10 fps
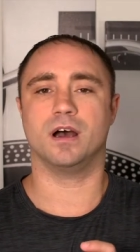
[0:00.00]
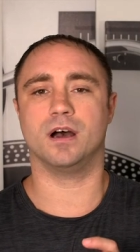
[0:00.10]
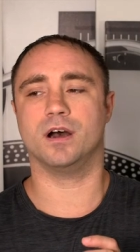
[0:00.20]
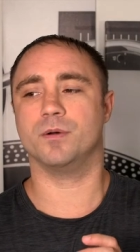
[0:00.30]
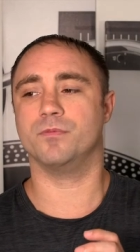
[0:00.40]

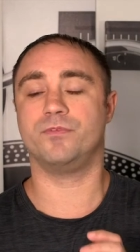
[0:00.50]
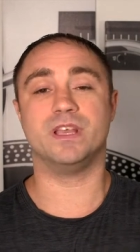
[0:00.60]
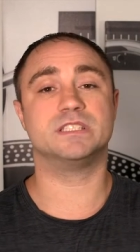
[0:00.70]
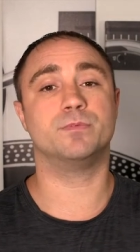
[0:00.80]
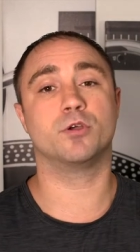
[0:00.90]
um,
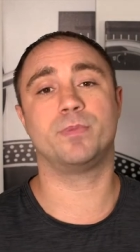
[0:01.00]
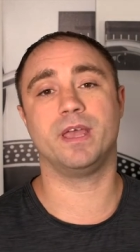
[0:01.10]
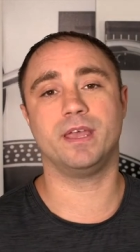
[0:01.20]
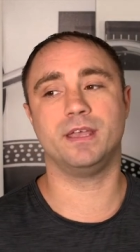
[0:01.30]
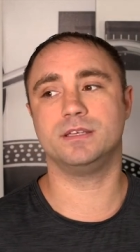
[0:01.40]
Facebook
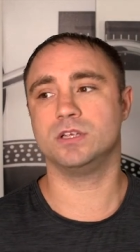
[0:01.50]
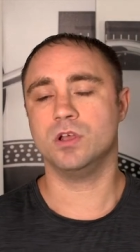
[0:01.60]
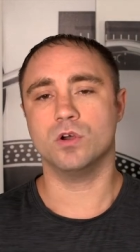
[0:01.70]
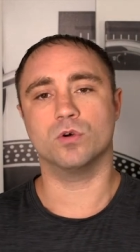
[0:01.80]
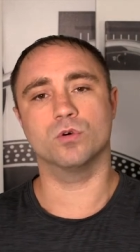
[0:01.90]
page
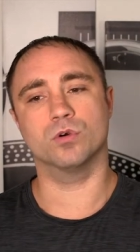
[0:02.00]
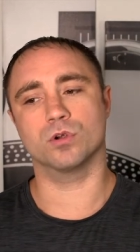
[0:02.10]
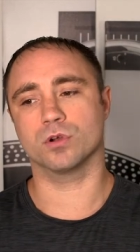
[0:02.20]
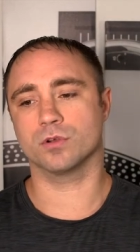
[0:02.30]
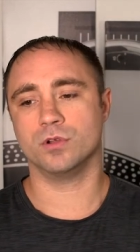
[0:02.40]

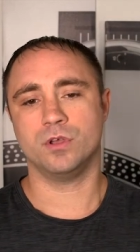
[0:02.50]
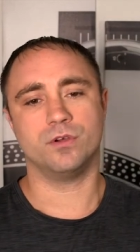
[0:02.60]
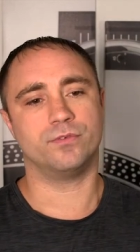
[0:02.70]
or